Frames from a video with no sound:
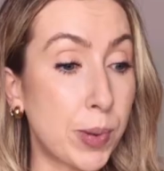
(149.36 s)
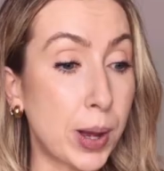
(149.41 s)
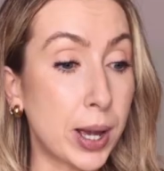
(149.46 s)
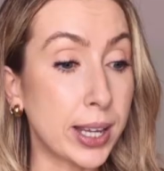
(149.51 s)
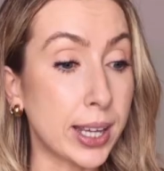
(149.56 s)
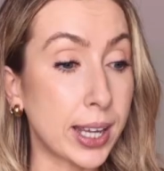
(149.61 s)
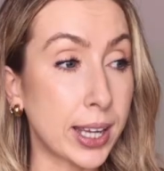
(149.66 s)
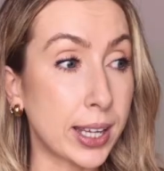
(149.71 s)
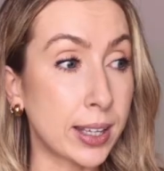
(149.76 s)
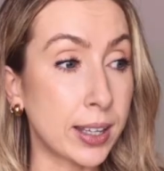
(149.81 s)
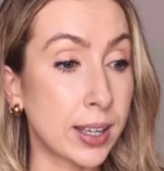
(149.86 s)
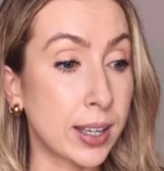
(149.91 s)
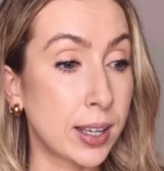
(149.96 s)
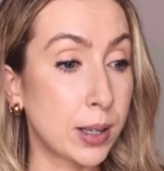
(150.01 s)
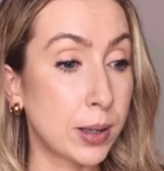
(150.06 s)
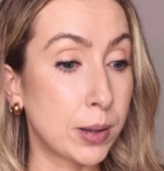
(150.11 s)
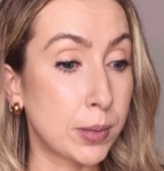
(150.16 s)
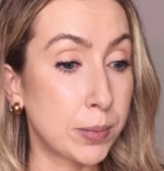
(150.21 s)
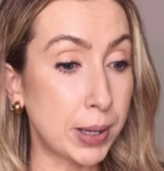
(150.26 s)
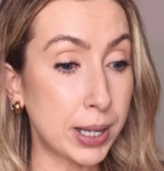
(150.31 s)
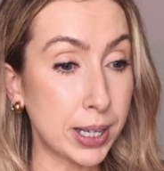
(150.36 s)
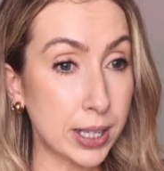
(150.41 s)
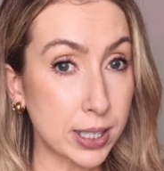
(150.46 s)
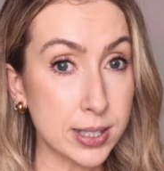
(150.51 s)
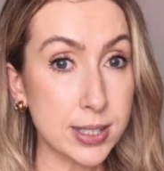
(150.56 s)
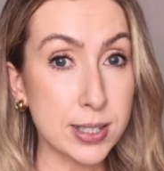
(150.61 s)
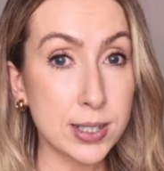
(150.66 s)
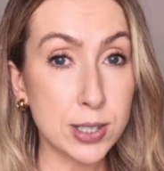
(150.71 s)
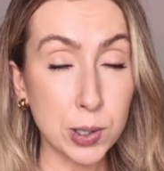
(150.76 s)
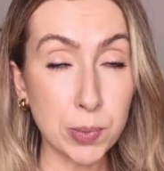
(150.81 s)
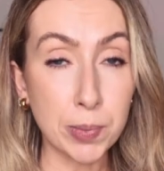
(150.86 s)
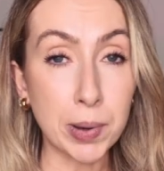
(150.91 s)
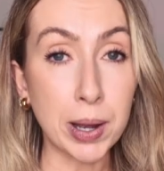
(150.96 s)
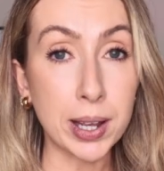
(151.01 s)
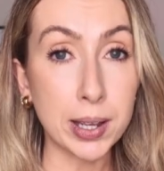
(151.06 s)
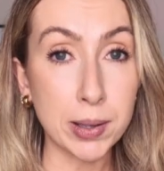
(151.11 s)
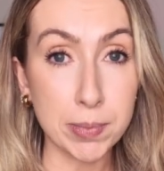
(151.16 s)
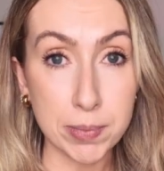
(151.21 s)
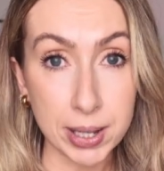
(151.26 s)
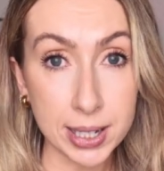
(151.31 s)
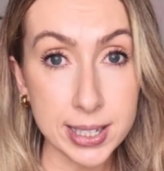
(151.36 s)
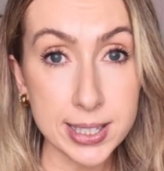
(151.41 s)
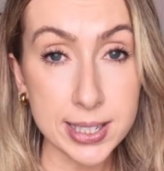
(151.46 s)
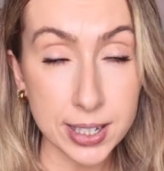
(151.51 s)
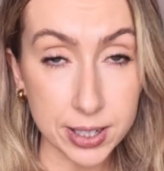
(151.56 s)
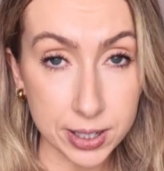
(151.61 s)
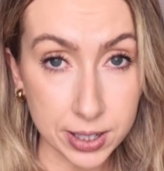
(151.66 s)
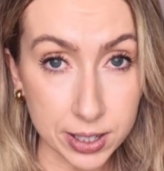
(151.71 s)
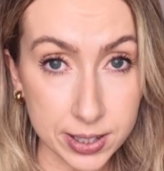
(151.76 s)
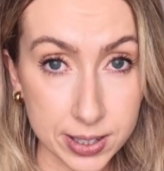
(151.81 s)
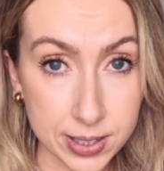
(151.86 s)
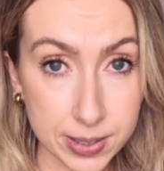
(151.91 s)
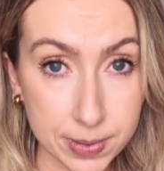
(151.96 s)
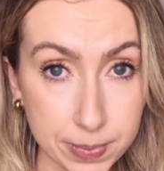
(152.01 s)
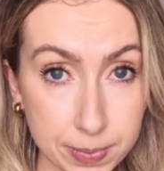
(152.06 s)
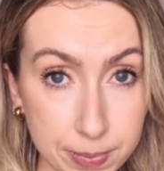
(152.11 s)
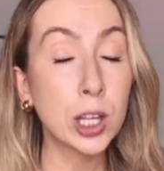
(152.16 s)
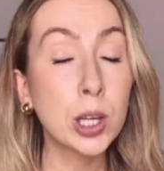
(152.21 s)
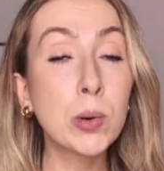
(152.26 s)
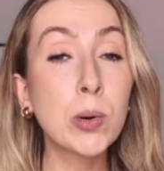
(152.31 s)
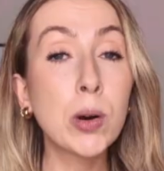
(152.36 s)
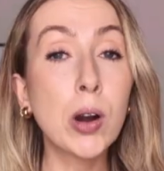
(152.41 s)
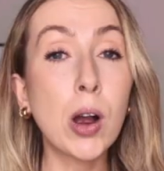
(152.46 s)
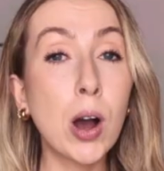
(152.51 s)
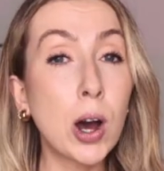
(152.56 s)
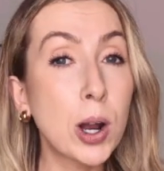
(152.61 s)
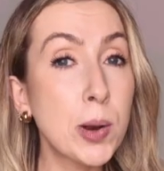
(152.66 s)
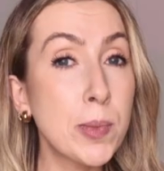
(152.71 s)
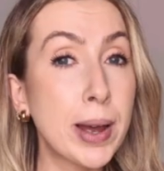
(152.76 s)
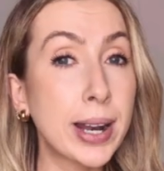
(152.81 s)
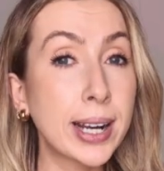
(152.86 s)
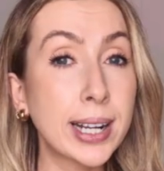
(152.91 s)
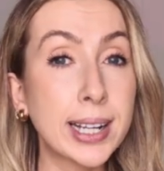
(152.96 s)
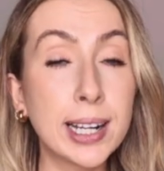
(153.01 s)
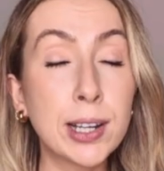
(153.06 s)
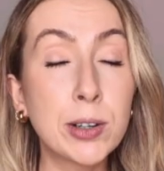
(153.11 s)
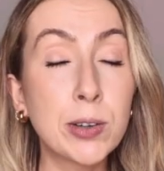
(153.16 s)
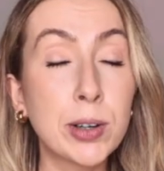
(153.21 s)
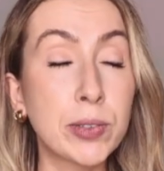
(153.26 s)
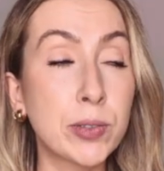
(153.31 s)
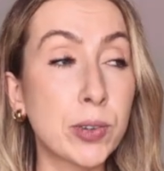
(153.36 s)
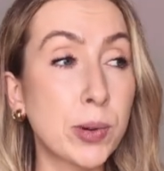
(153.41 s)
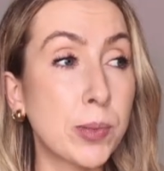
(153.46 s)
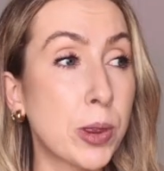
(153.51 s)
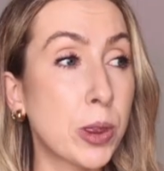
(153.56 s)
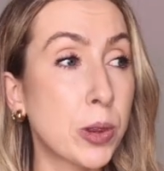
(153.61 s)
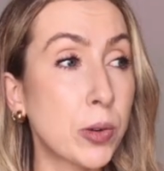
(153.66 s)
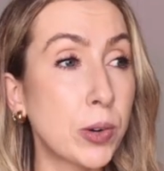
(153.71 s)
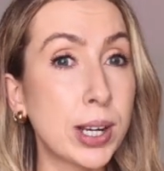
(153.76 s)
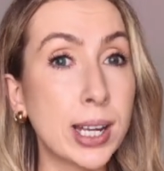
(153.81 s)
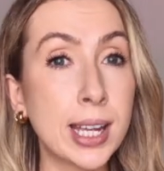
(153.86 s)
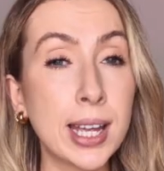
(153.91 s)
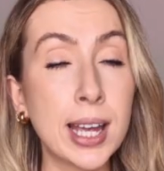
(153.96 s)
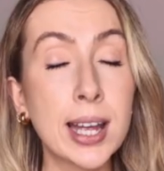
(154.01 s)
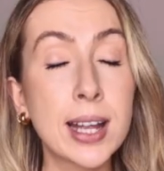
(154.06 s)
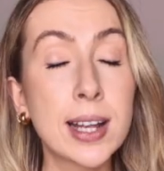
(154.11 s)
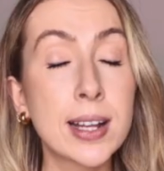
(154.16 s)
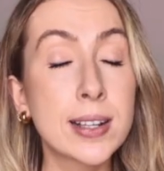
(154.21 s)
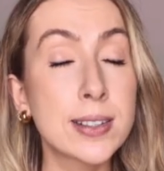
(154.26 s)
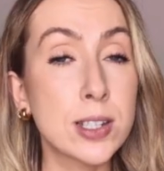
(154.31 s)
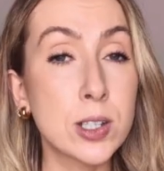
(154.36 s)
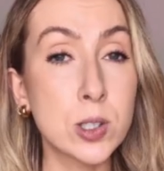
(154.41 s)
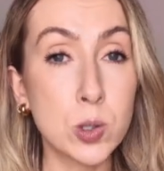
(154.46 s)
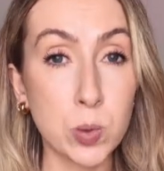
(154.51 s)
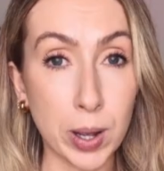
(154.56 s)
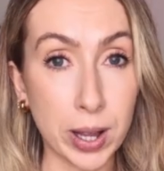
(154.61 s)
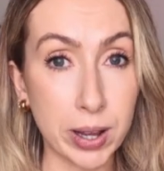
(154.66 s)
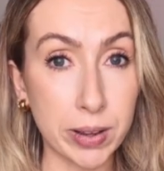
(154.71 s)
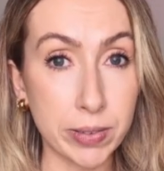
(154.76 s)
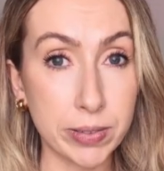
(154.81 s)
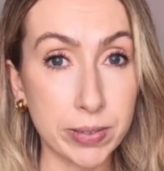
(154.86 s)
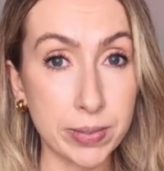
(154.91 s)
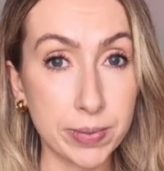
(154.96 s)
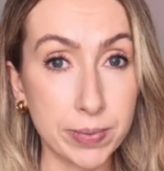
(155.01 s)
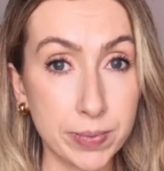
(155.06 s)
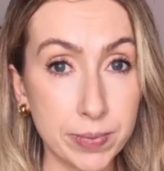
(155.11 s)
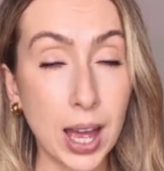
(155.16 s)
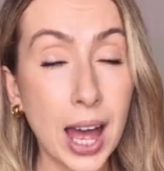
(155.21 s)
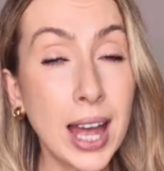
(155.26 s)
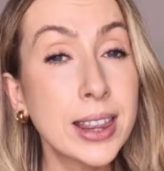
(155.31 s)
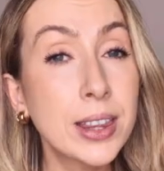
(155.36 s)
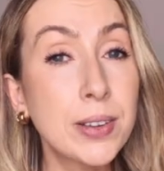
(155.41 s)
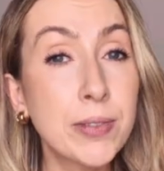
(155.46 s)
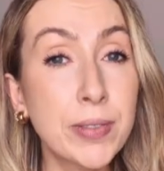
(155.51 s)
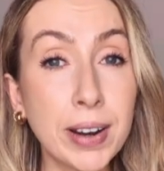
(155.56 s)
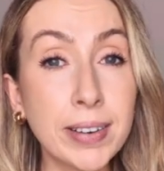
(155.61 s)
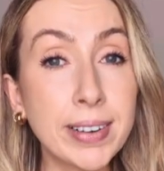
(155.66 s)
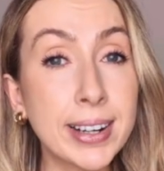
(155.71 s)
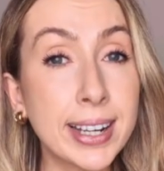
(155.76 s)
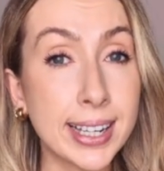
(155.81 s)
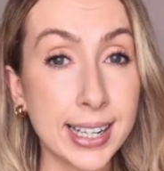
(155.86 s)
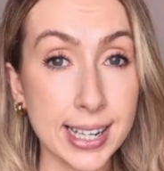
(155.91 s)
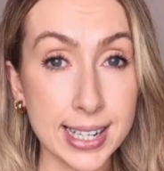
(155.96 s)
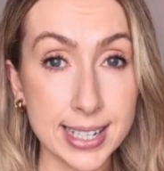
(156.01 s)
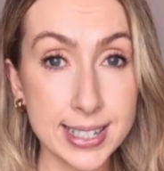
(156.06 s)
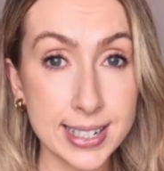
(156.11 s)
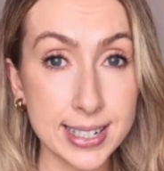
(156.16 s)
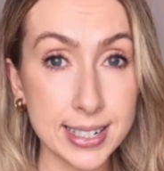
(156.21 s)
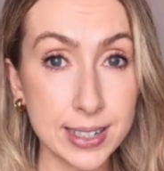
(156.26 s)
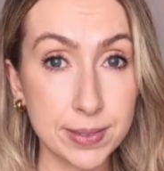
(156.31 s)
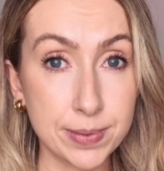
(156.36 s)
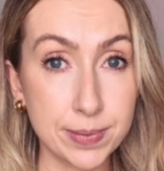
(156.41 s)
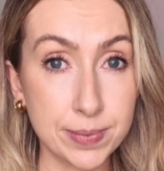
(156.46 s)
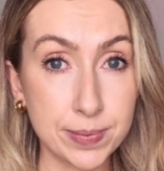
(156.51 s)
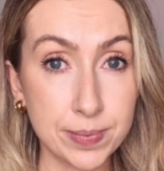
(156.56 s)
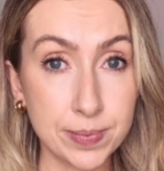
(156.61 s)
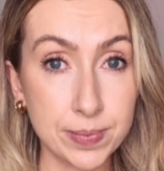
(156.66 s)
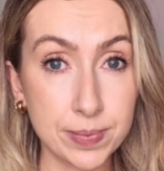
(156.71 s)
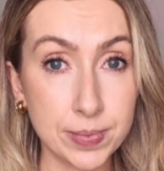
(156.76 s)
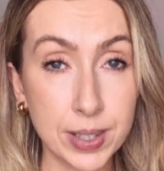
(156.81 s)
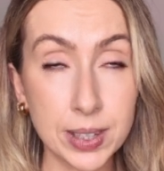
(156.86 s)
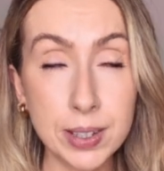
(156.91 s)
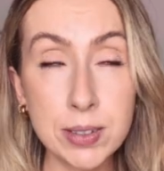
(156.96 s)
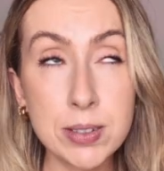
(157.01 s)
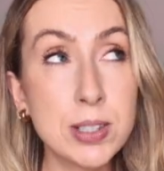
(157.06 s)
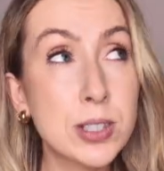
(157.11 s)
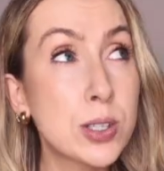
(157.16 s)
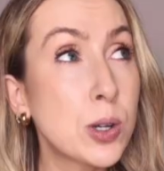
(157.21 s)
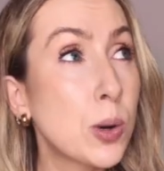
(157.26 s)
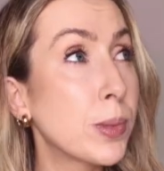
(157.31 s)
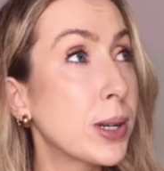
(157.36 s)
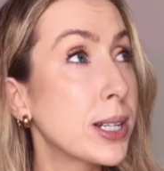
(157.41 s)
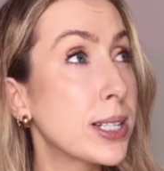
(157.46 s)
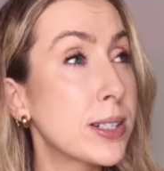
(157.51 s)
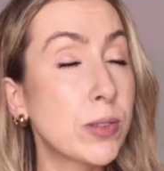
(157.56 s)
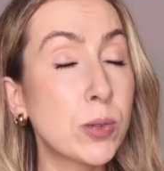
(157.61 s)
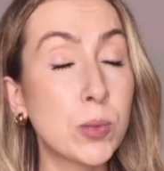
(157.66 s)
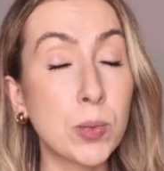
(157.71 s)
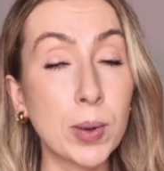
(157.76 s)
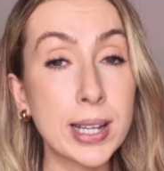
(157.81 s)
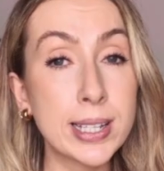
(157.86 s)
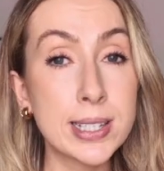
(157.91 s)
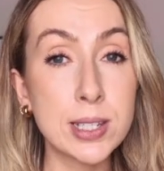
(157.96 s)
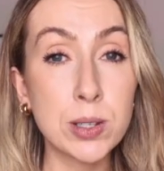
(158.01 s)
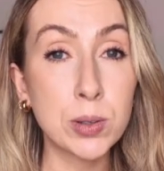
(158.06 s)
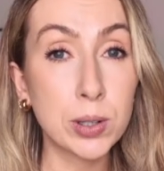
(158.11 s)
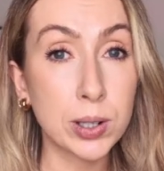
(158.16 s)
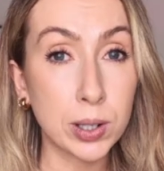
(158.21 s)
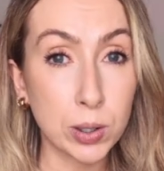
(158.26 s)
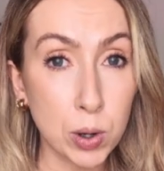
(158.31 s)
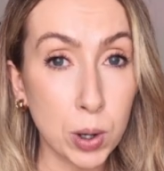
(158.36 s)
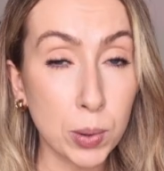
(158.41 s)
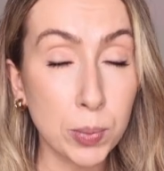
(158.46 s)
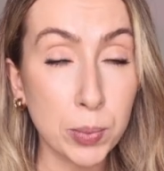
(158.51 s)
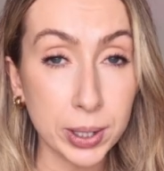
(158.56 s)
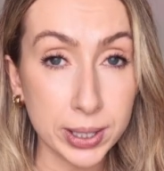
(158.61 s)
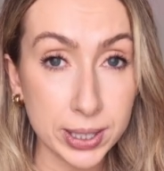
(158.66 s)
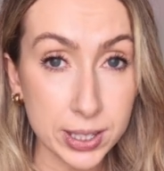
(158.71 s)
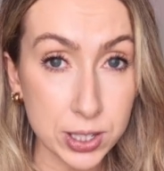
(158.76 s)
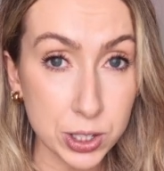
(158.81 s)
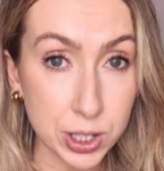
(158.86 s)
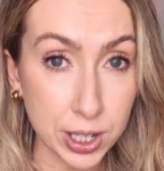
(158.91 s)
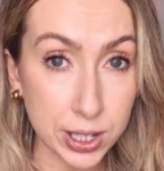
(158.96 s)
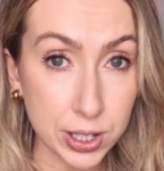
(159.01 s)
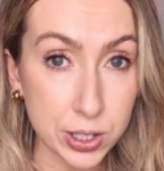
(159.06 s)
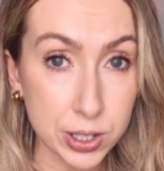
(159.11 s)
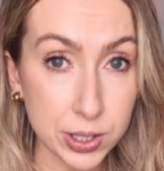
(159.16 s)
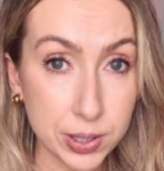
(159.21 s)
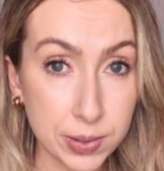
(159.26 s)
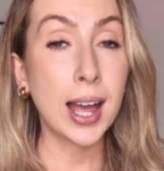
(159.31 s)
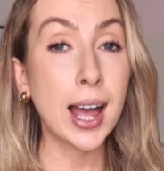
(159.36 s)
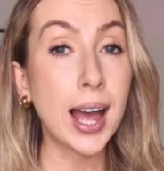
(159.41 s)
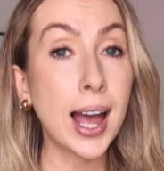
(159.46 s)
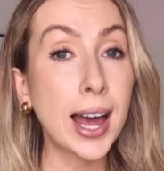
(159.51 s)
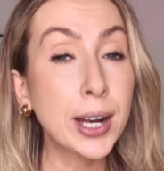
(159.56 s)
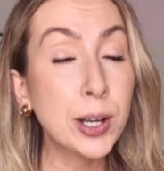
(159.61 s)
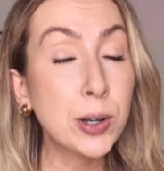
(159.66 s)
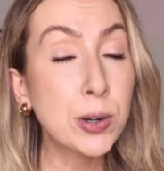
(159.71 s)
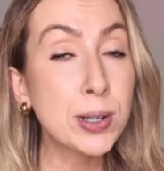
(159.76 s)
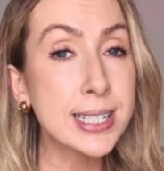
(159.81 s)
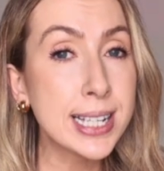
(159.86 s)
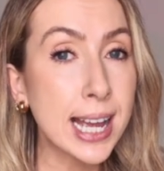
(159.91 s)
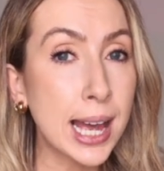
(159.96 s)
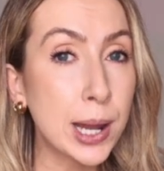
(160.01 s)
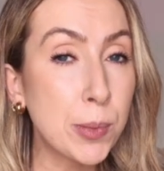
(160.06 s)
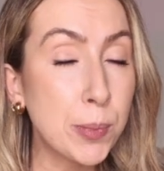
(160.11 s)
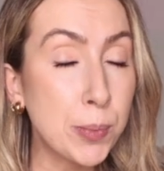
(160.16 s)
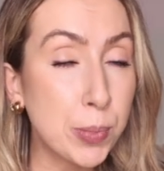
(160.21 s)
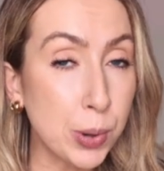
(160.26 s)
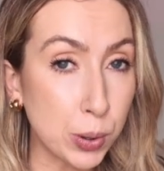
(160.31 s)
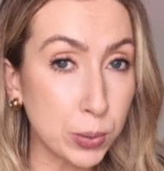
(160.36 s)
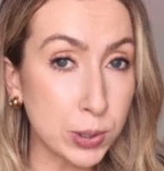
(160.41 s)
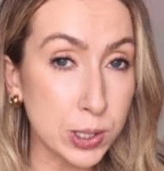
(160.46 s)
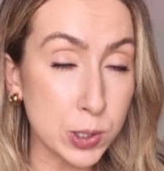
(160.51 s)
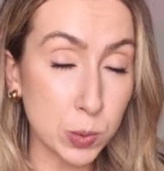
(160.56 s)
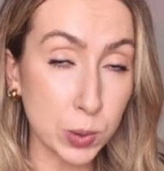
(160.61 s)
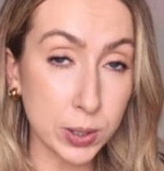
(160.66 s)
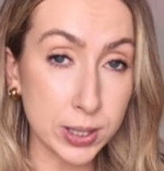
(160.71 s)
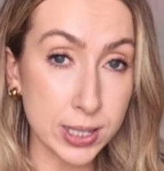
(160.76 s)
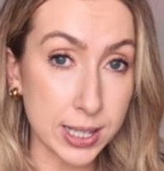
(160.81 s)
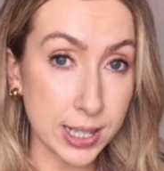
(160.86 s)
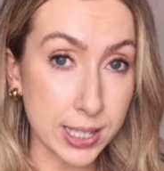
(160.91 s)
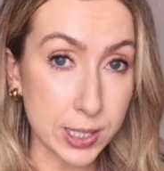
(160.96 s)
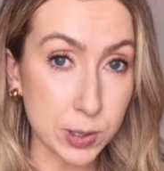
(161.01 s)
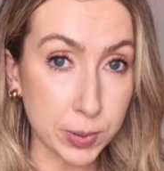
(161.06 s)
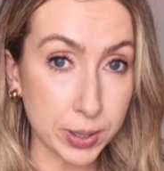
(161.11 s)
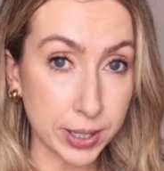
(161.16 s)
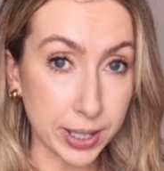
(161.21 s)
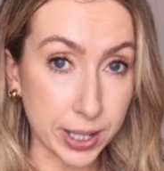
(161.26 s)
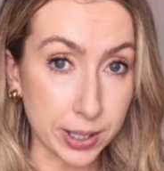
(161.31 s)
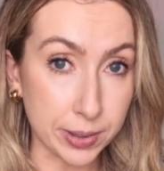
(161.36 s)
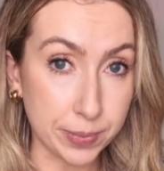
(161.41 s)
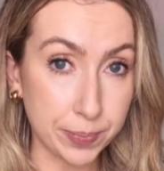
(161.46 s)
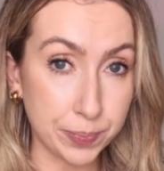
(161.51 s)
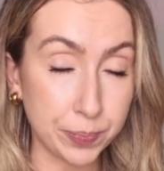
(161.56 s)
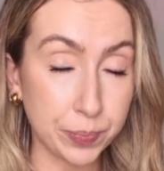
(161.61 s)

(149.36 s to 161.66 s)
buying peanuts, you buy mixed nuts. You are automatically going from 3 to 12 at the very least. And there are so many different ways you can incorporate this change. And I'm going to add a bonus one to this one here.